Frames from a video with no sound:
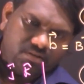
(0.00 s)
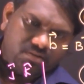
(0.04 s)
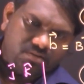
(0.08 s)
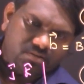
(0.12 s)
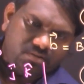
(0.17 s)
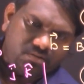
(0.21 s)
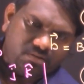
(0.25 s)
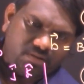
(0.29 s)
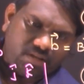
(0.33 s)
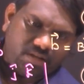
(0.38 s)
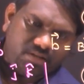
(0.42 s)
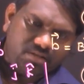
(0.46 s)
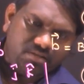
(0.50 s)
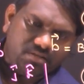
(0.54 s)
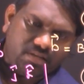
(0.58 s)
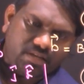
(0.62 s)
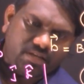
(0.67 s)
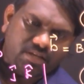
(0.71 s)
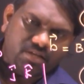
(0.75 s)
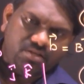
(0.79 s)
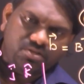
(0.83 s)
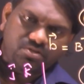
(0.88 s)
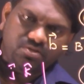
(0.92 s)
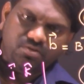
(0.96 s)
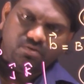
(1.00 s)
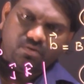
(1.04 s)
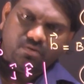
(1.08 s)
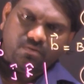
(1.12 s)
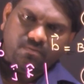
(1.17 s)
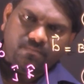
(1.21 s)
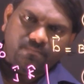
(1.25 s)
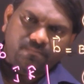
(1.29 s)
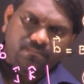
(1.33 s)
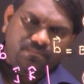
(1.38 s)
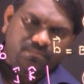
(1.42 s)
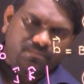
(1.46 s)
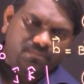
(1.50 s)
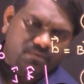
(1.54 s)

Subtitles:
so that is again 0,